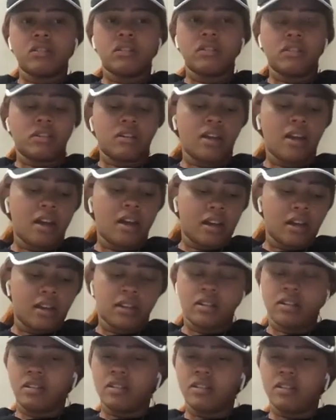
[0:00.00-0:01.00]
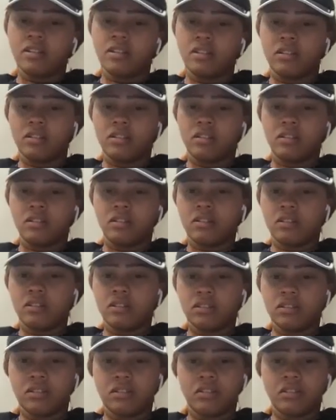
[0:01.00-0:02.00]
to not
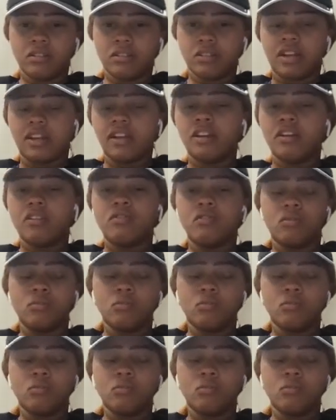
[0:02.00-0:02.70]
like get a